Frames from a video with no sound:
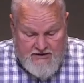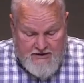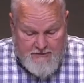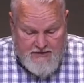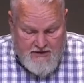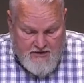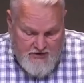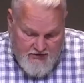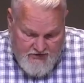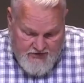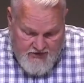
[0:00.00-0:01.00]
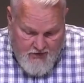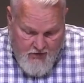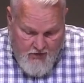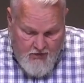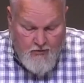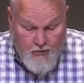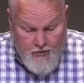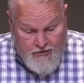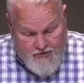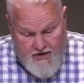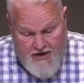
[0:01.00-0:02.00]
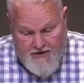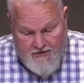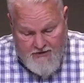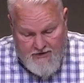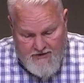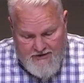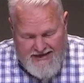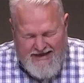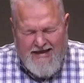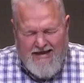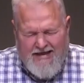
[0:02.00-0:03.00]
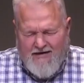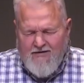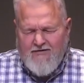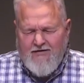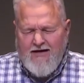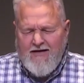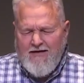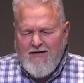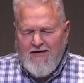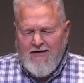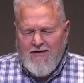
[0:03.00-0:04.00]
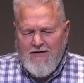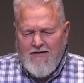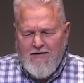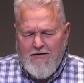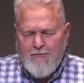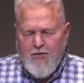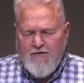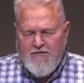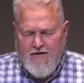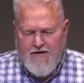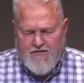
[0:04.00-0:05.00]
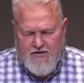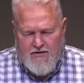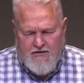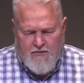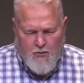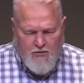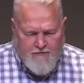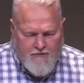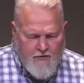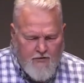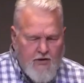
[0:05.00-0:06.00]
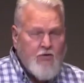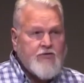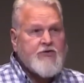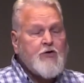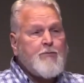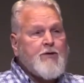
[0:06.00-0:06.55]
attempting to do so were drowned." You see, the provision were for those who